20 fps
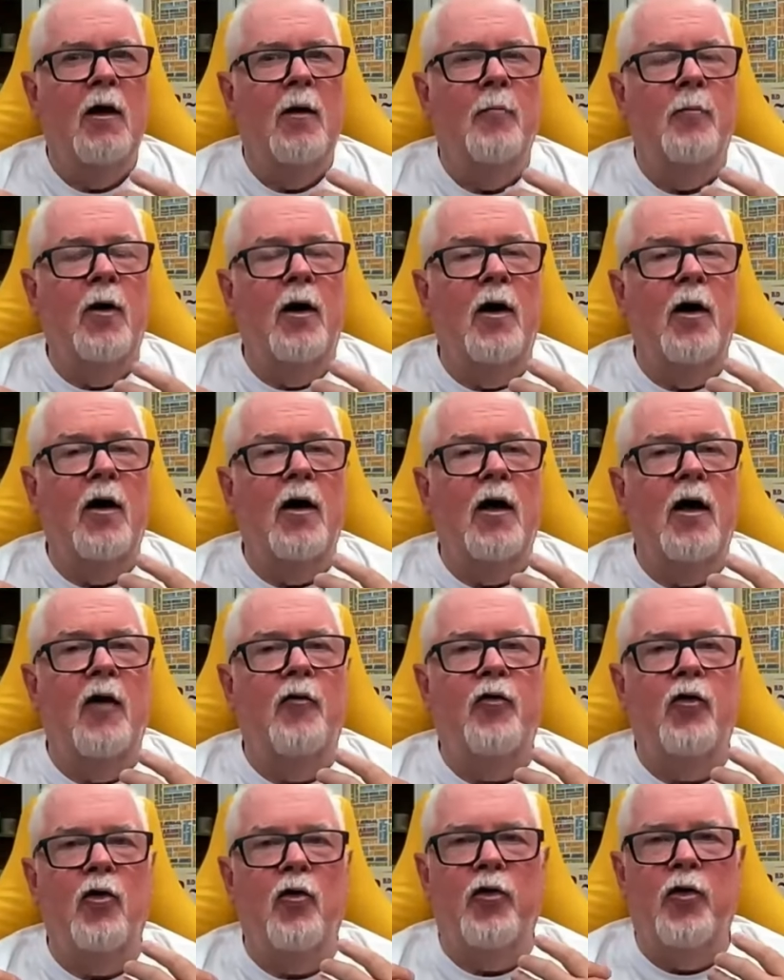But
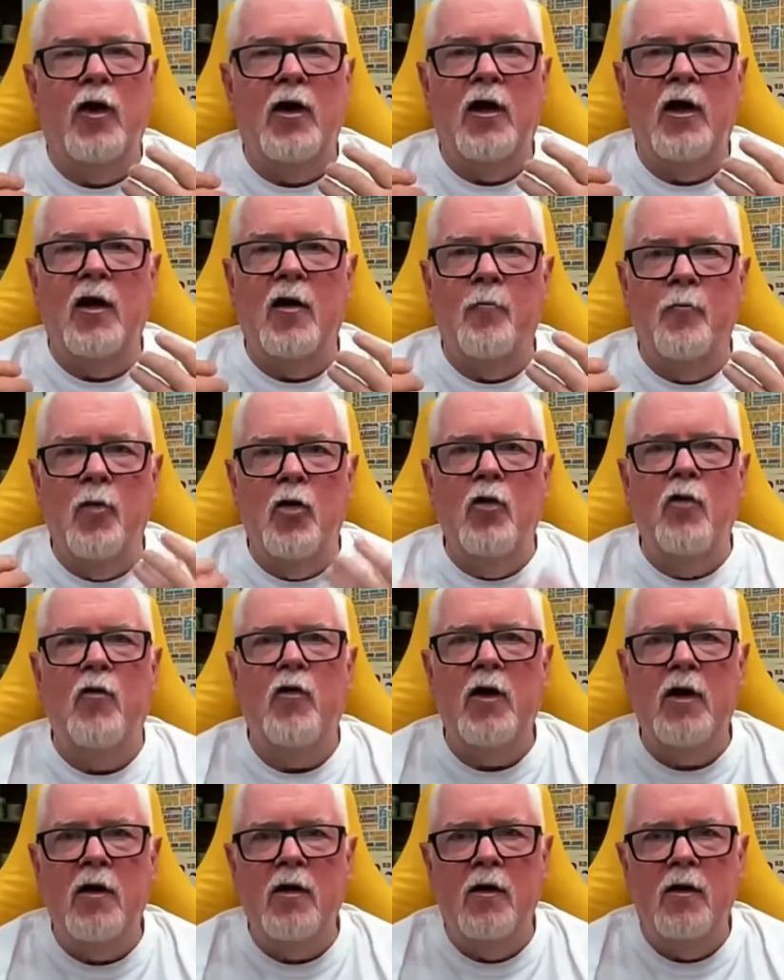if you're thinking of
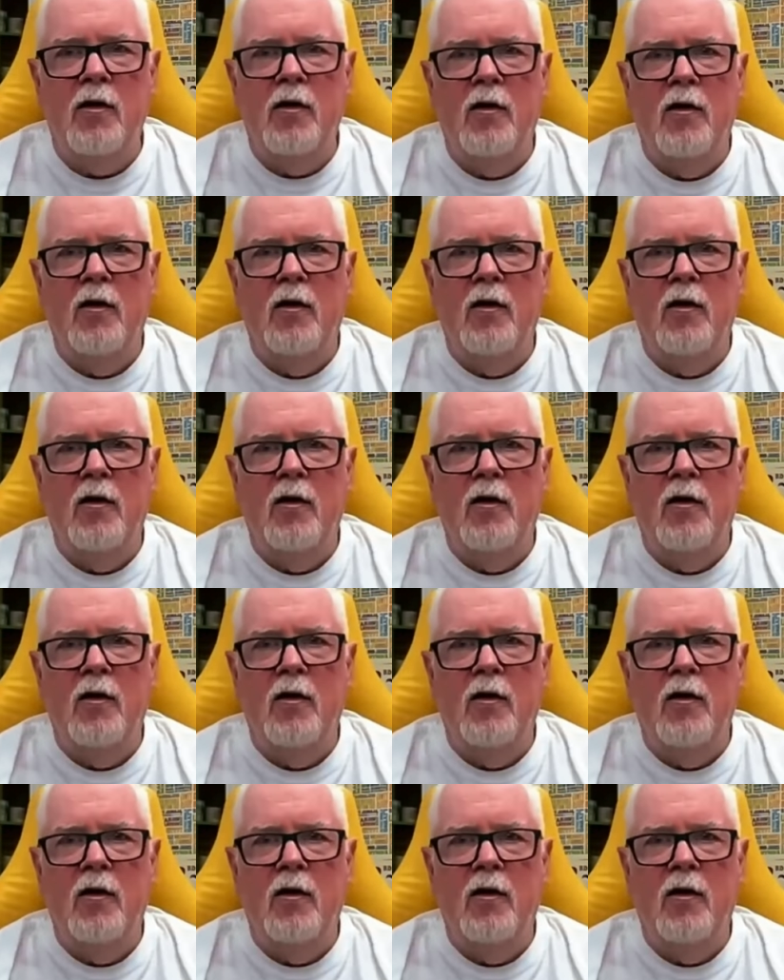moving